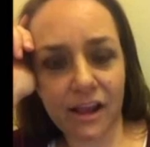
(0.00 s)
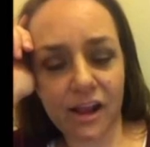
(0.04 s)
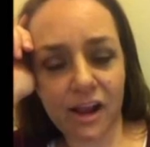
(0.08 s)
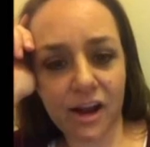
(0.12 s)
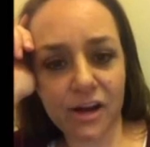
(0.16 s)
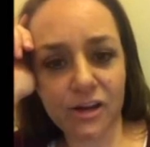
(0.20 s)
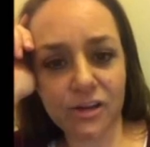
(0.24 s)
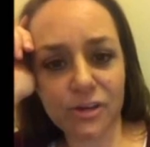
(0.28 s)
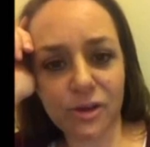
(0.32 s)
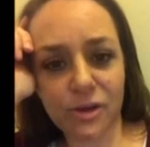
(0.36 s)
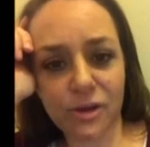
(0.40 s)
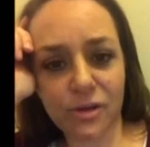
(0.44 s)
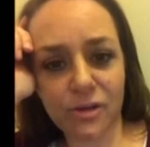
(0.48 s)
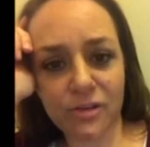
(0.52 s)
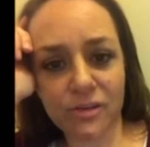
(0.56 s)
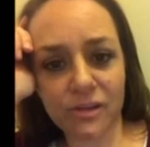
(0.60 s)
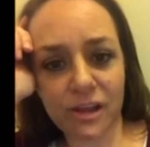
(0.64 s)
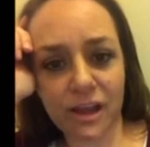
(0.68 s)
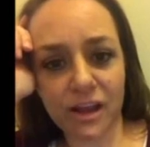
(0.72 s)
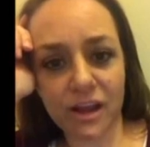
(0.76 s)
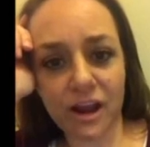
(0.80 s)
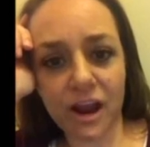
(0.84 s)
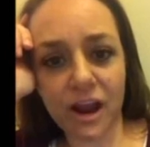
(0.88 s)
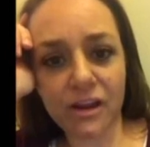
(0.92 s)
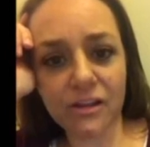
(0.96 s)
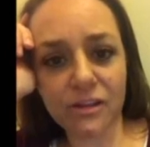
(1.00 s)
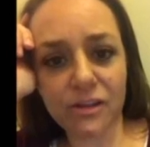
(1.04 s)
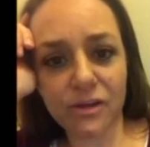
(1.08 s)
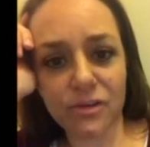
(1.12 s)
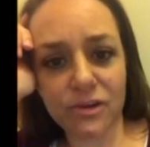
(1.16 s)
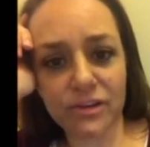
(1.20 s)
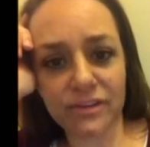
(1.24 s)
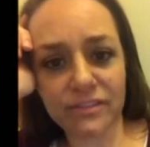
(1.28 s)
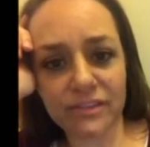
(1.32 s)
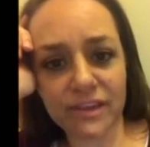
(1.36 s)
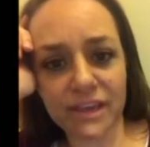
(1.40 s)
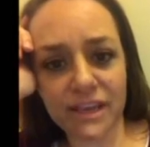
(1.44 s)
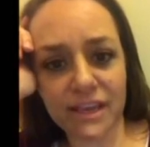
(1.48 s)
a carload, a
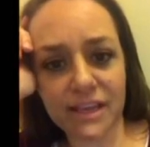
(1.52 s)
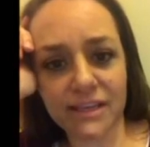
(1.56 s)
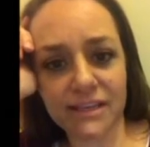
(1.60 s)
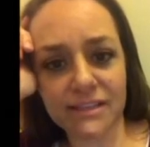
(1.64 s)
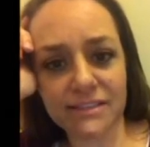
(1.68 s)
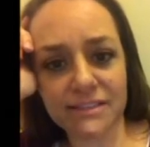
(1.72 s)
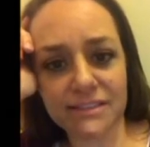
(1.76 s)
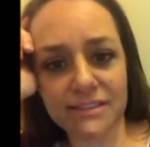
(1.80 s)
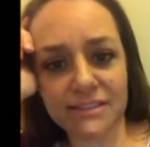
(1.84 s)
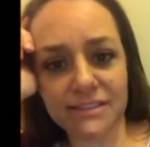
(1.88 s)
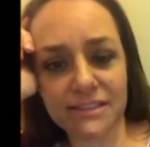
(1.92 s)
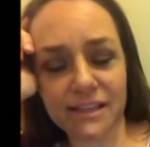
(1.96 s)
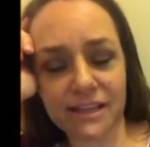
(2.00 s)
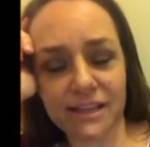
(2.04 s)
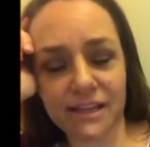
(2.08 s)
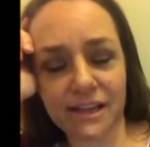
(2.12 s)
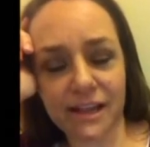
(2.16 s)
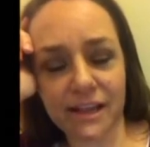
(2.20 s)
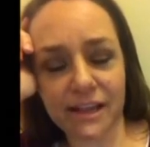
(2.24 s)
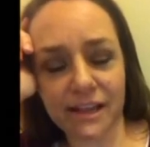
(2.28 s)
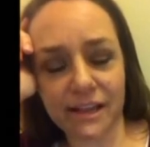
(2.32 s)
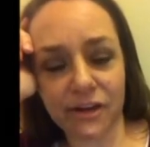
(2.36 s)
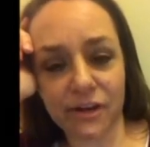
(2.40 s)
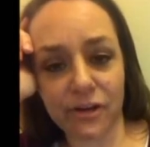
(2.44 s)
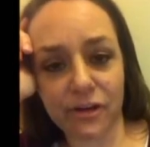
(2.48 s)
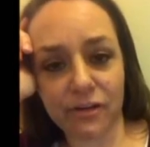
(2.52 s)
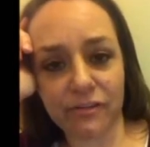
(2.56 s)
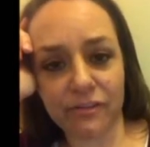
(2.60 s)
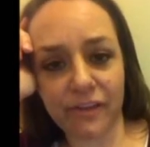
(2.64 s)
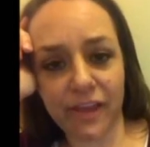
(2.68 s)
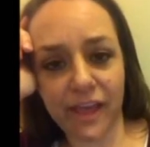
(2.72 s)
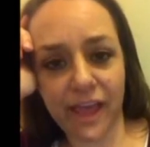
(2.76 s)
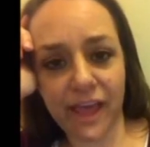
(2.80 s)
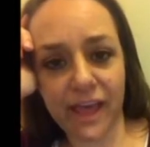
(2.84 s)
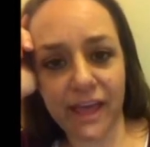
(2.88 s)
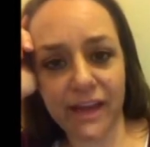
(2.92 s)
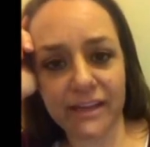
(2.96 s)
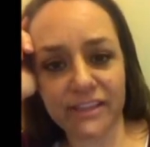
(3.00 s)
carload of kids in her
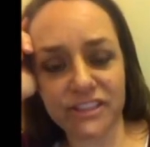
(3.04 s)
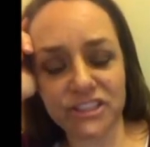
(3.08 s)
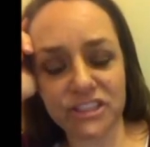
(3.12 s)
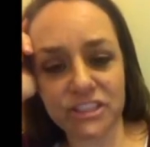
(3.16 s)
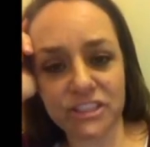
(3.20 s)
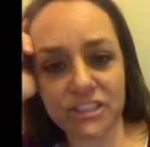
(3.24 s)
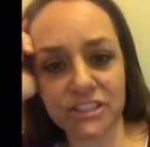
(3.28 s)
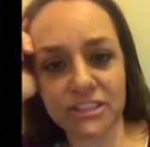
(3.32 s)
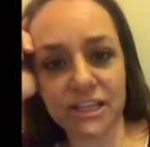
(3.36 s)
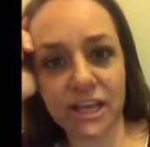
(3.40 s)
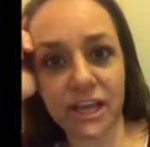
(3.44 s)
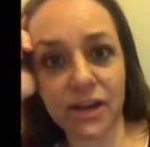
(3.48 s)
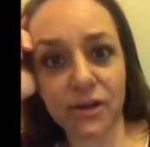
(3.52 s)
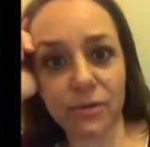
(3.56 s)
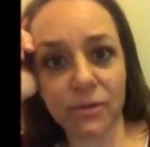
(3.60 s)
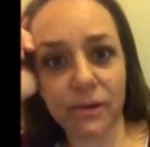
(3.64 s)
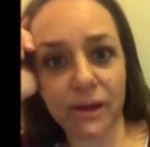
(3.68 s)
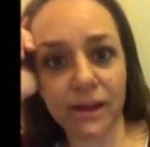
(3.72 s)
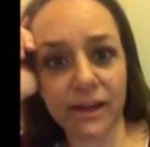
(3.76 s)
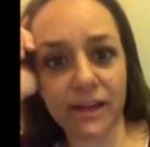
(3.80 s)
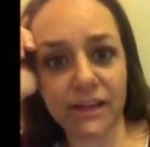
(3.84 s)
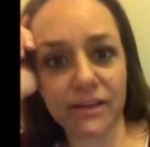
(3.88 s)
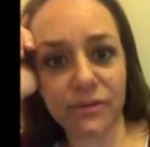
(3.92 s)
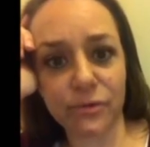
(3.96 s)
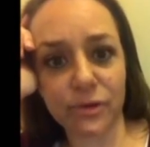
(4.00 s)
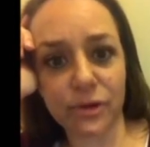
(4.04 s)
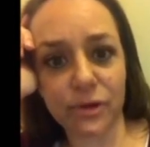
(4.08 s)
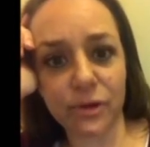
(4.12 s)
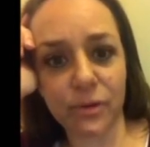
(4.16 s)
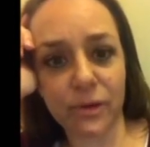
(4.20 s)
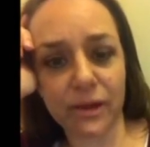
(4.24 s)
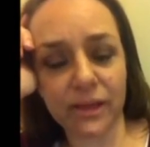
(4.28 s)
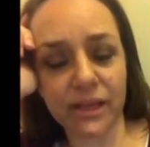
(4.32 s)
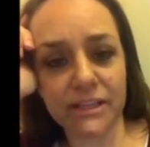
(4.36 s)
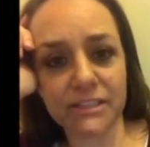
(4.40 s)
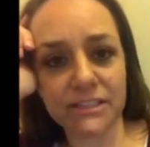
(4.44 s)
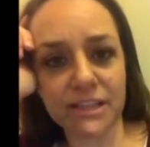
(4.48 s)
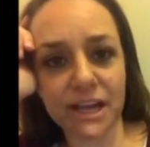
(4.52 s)
van, and she just had to run in real
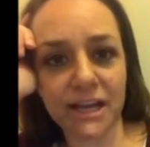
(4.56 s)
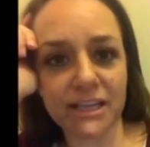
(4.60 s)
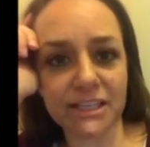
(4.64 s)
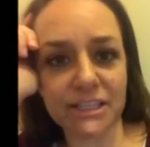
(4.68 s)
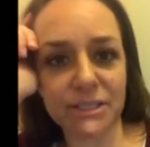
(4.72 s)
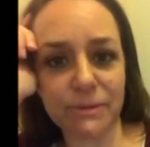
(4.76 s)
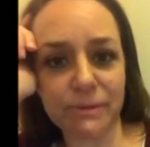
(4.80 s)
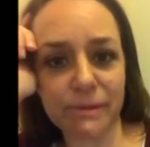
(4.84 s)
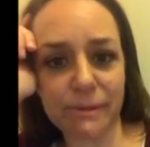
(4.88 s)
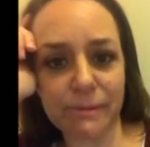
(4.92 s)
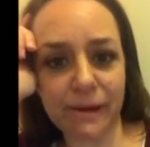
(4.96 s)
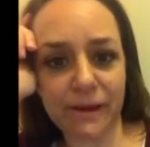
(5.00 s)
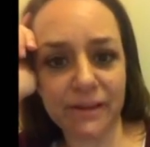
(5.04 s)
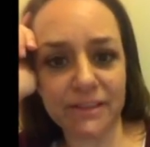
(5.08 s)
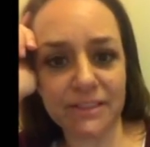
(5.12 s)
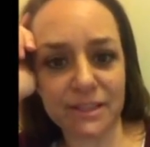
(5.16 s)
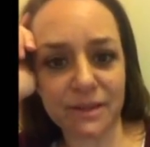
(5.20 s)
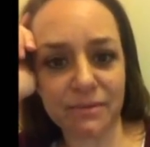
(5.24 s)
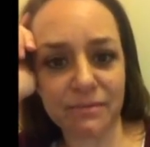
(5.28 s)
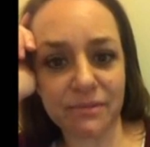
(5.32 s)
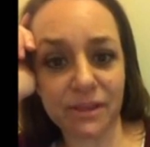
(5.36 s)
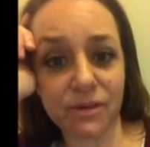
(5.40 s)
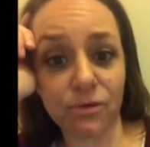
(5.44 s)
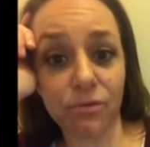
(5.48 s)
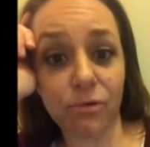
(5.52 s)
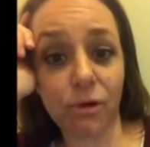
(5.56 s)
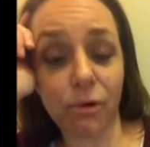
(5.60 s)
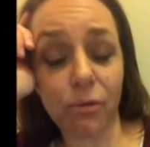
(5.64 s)
quick and talk to me about something.